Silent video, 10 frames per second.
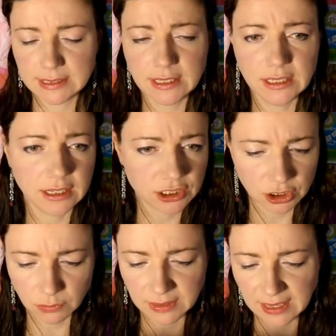Still not
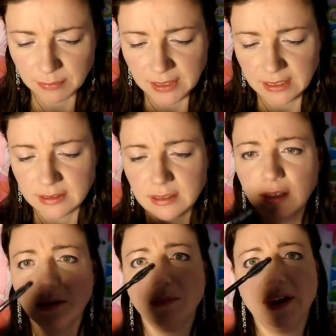sure what that means.
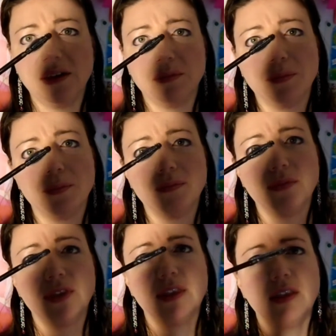And
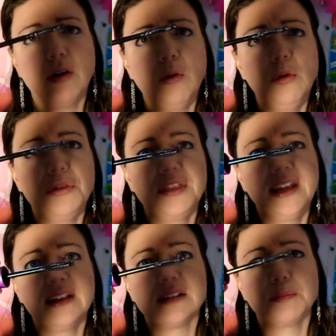the whole
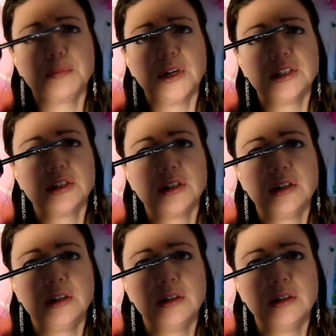thing is a brush.